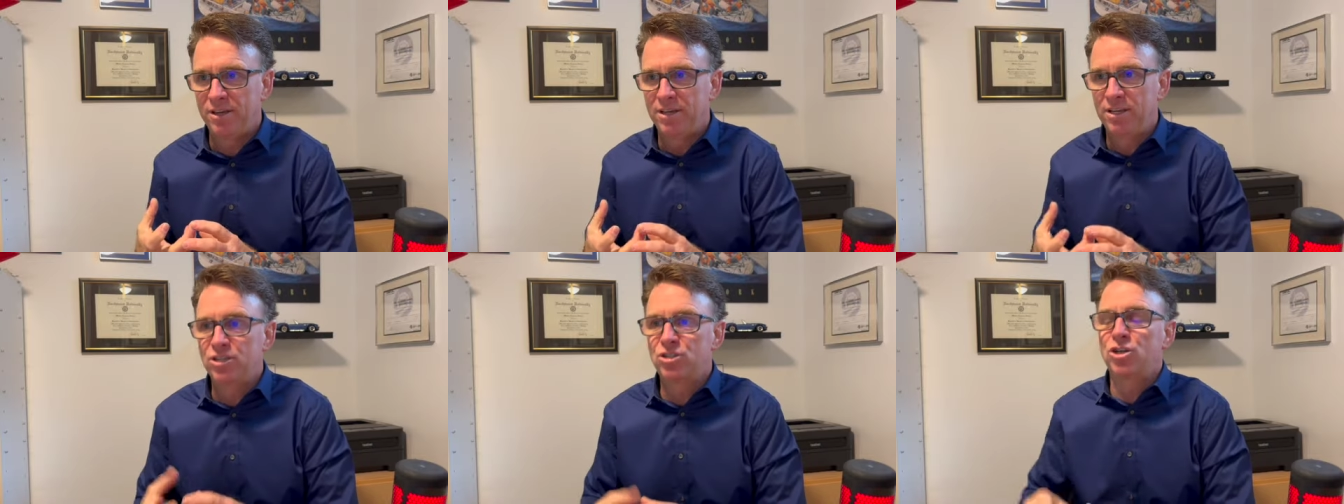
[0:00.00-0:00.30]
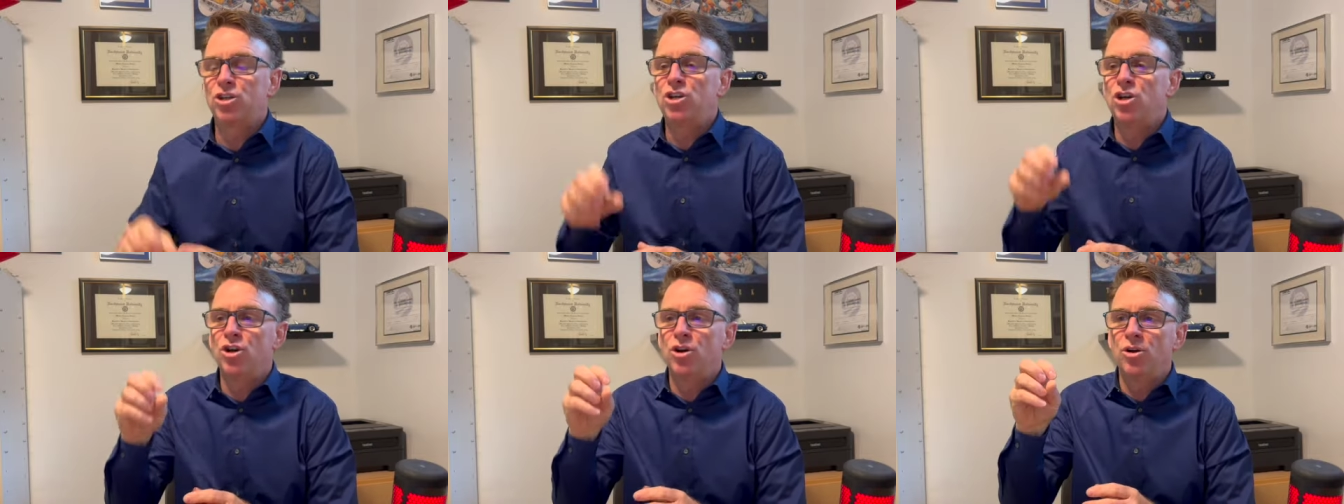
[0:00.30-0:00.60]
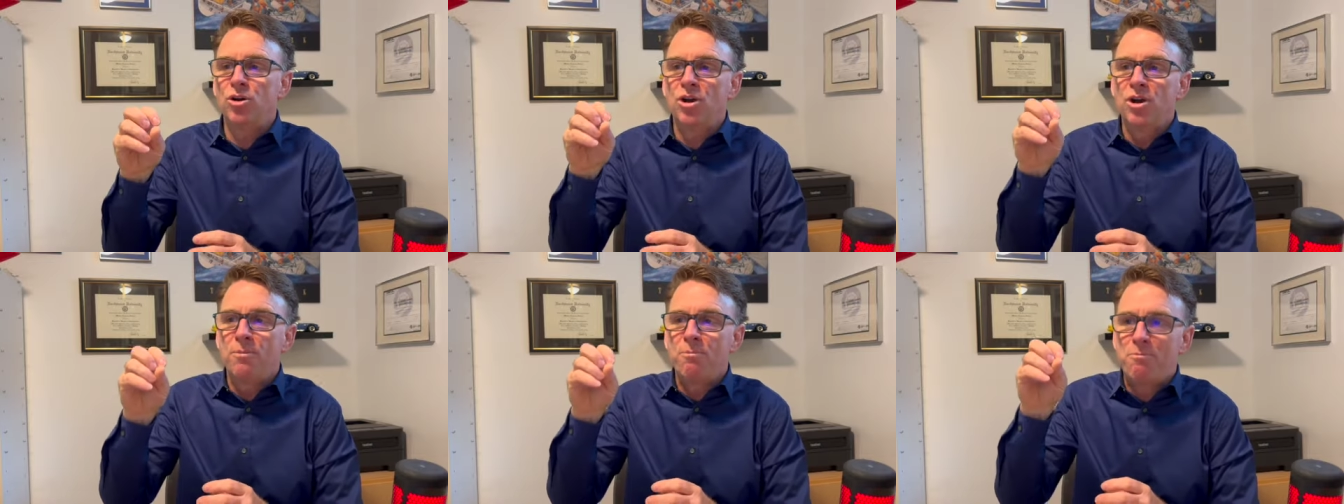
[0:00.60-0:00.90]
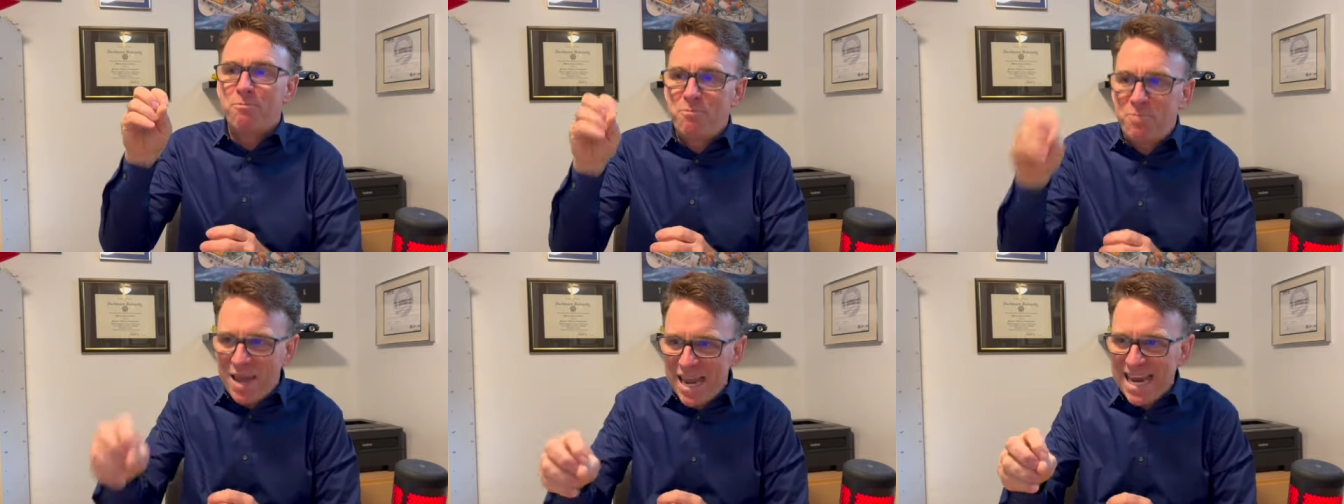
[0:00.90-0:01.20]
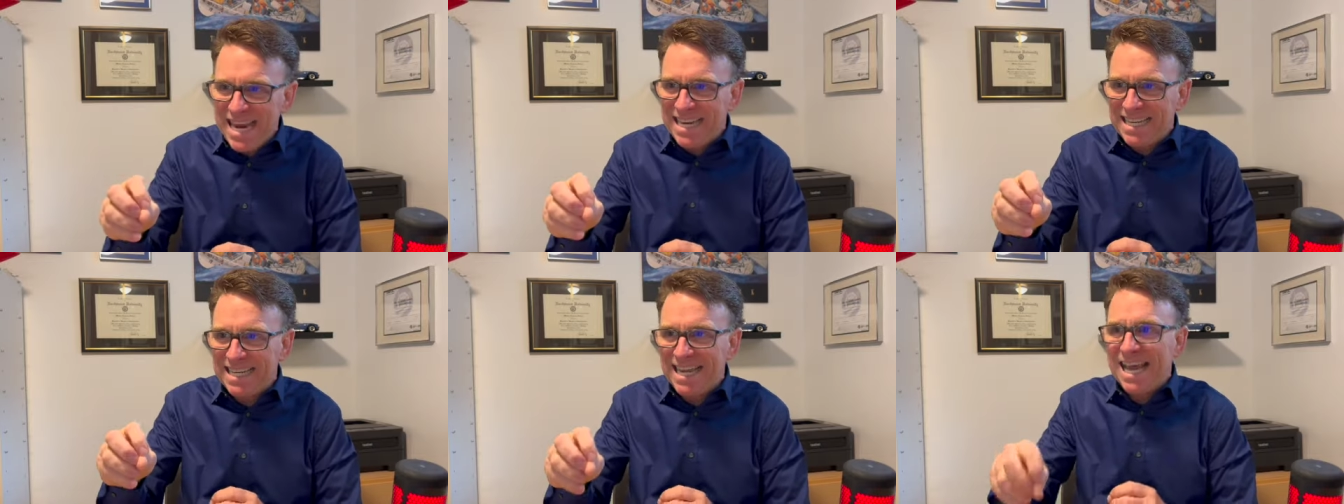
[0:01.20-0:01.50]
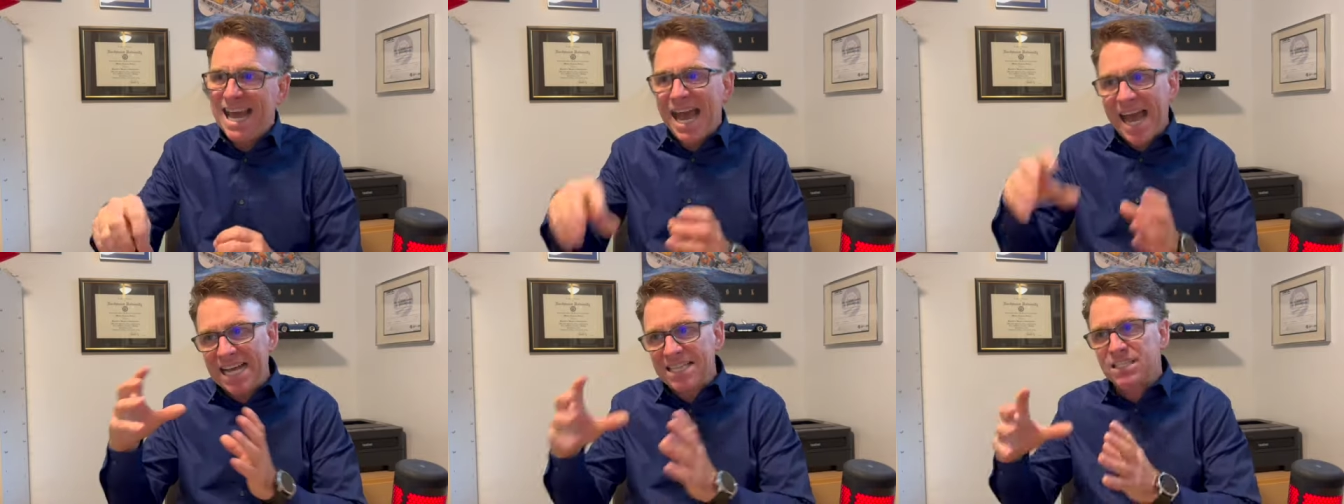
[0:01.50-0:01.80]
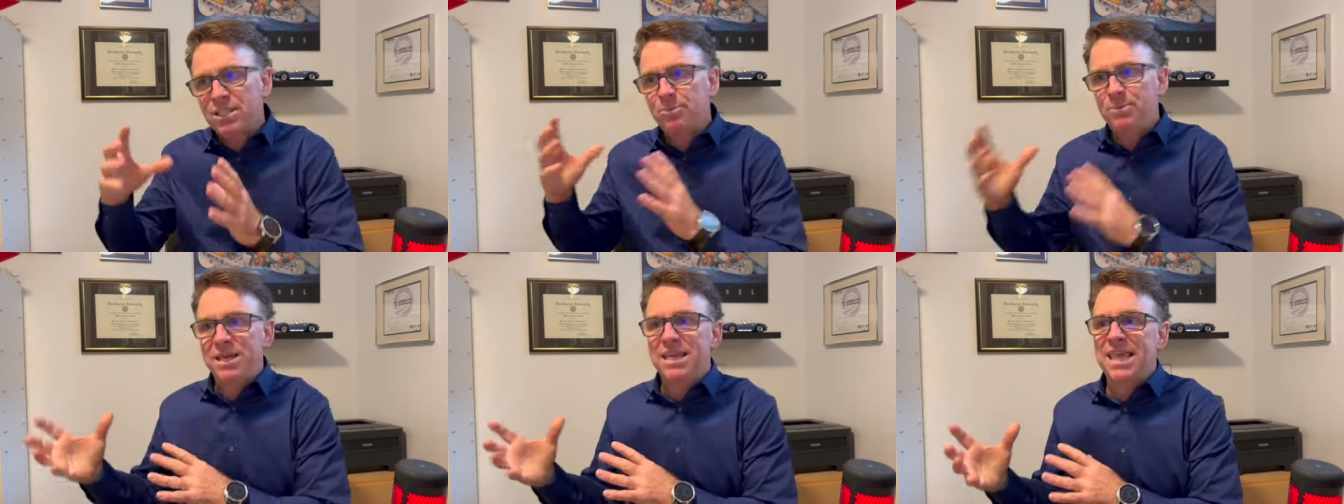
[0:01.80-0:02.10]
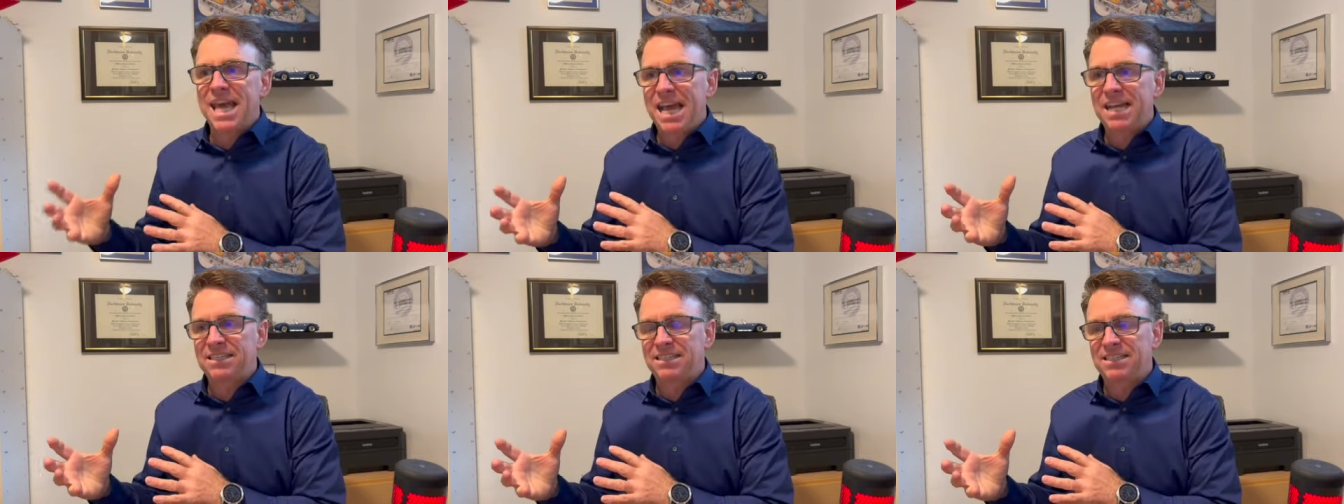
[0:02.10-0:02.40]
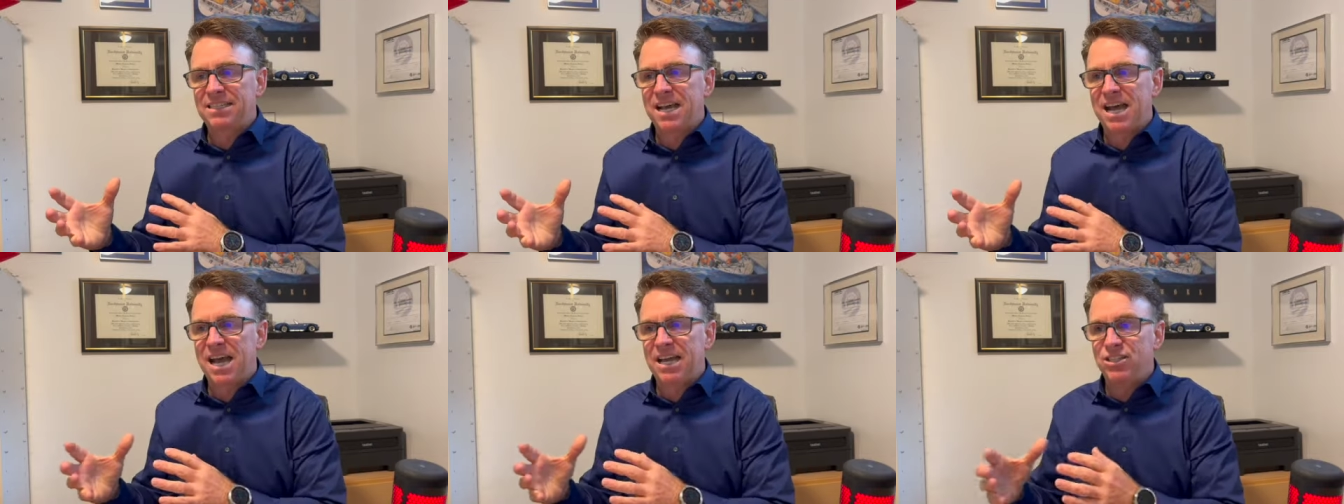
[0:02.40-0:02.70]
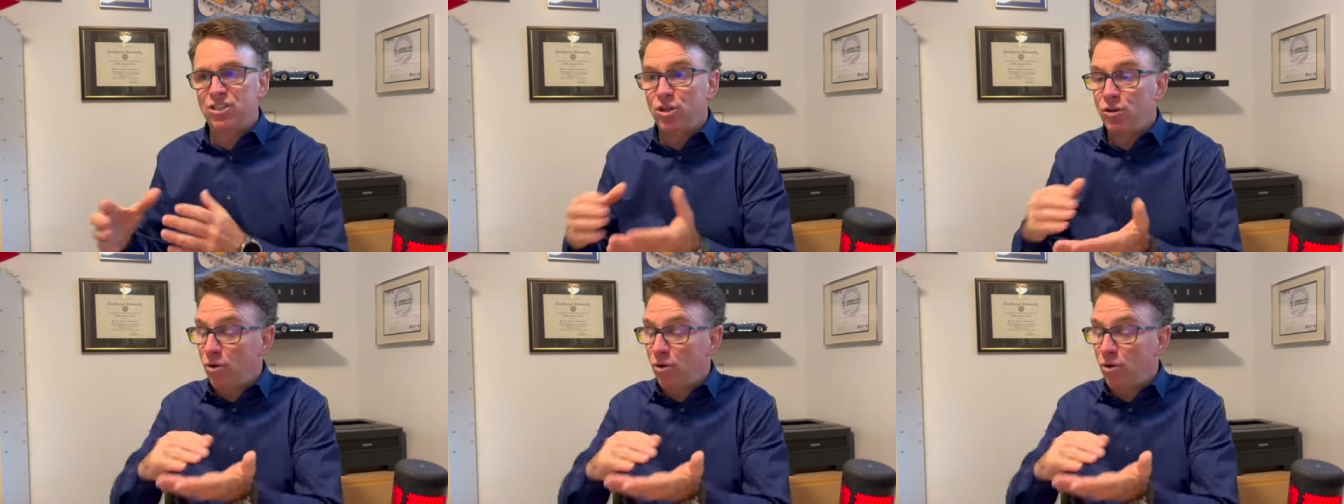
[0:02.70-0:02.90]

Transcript: So your bait has to be that size.